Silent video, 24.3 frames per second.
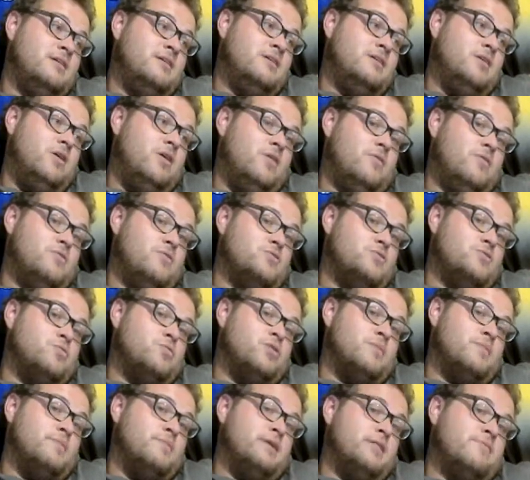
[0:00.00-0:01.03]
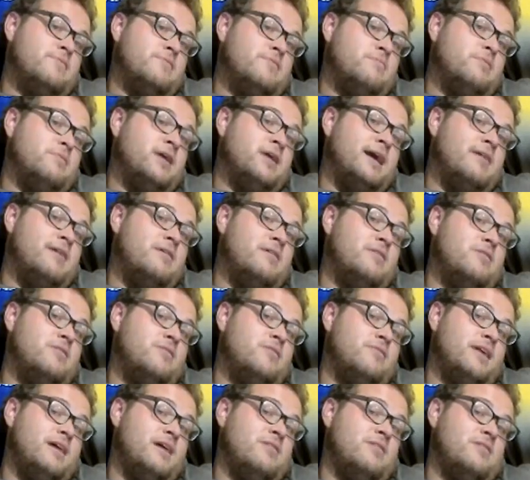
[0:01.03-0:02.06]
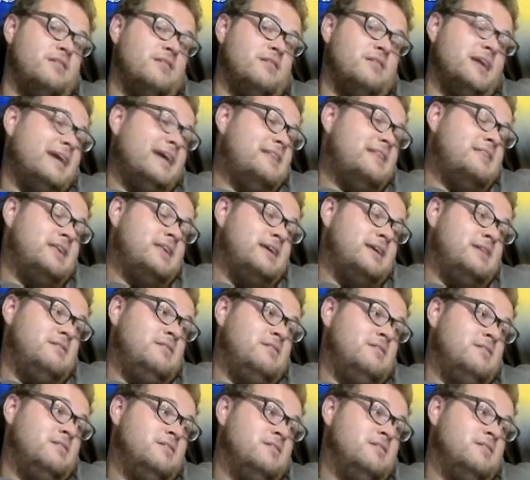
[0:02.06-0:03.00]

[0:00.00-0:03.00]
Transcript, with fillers: all their tournaments from prior to 2019.